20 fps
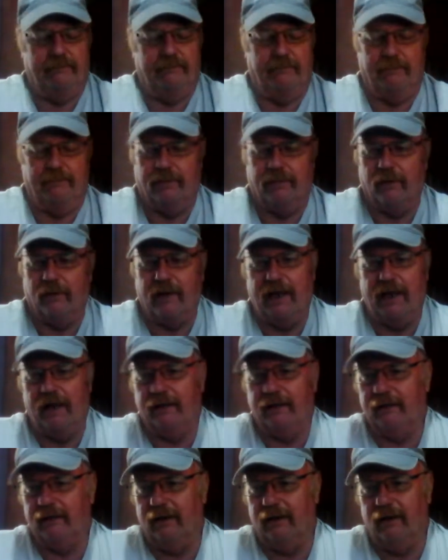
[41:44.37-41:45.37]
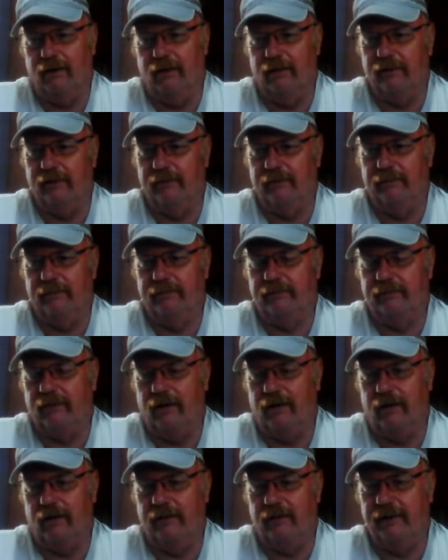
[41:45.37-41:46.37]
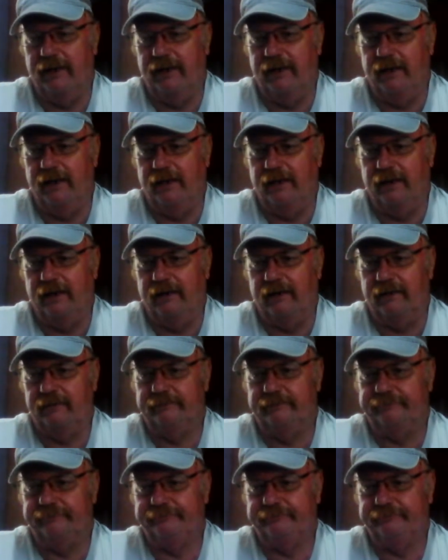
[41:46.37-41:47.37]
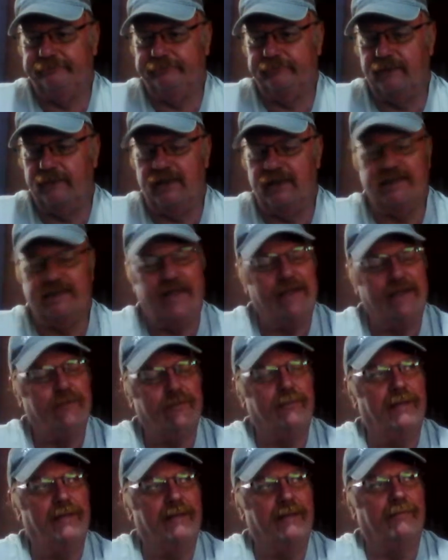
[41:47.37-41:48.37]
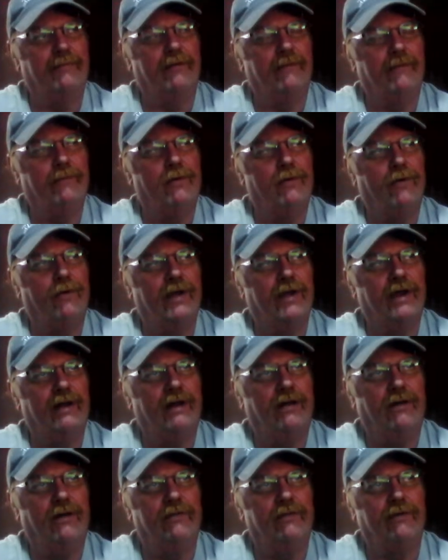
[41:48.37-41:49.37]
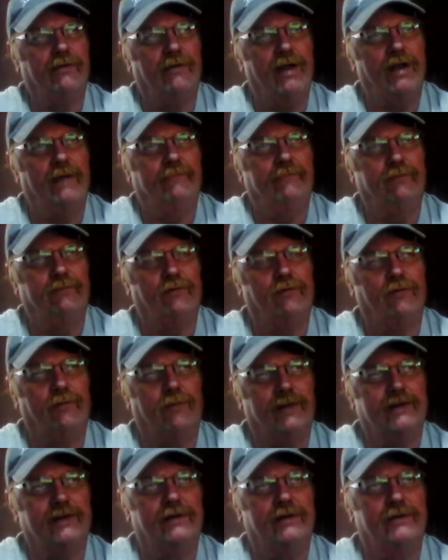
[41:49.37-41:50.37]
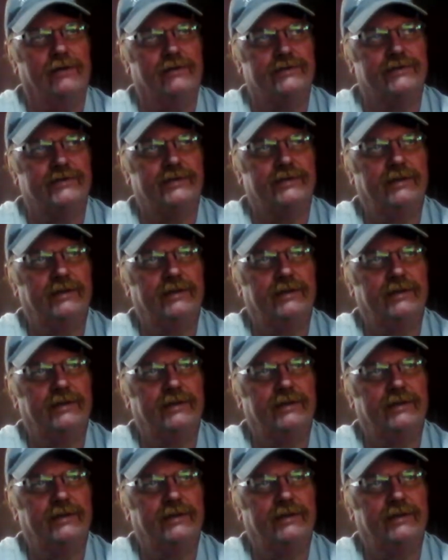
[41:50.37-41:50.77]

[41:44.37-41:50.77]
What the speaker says: Broke out all the as I remember, it broke out all the ground floor windows,